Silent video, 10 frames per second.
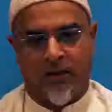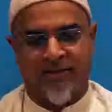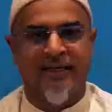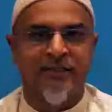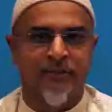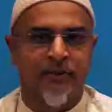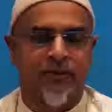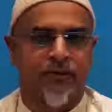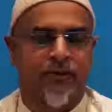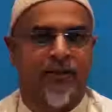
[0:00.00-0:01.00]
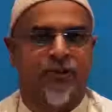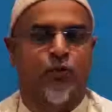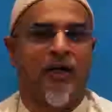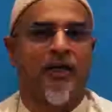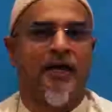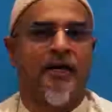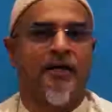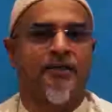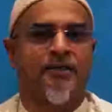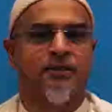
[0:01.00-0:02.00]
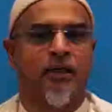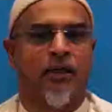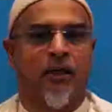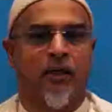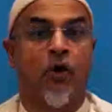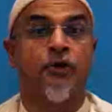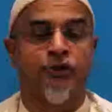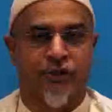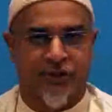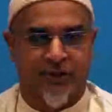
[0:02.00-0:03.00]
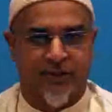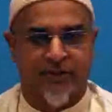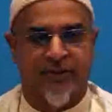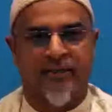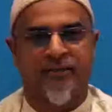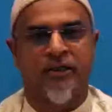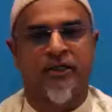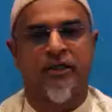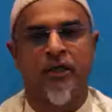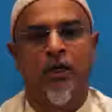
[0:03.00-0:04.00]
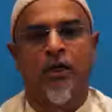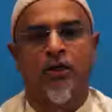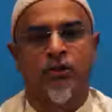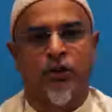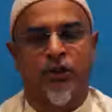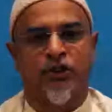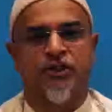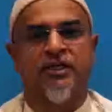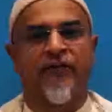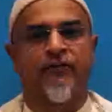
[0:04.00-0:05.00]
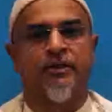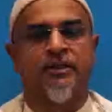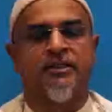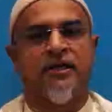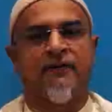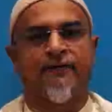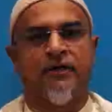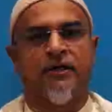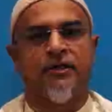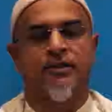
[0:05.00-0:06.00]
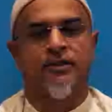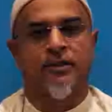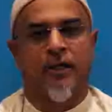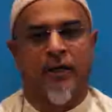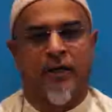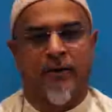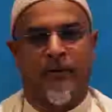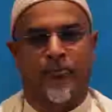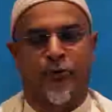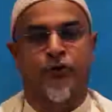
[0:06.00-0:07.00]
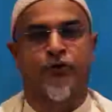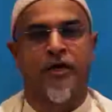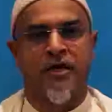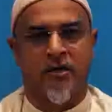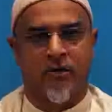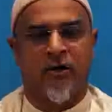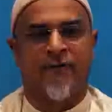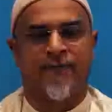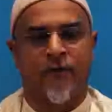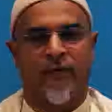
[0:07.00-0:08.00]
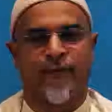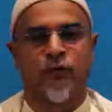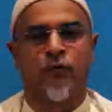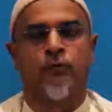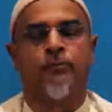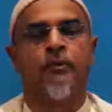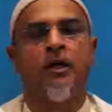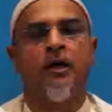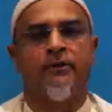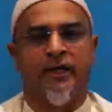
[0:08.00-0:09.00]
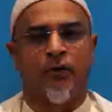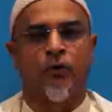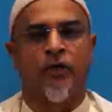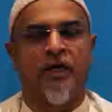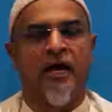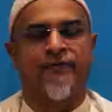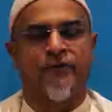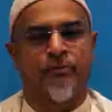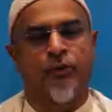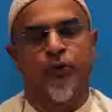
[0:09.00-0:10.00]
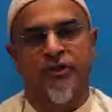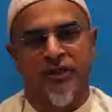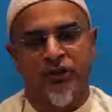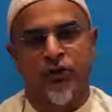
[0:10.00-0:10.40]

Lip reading: sentiment, as well as consciousness that the Turkish government itself is portraying of whom they're looking after, because the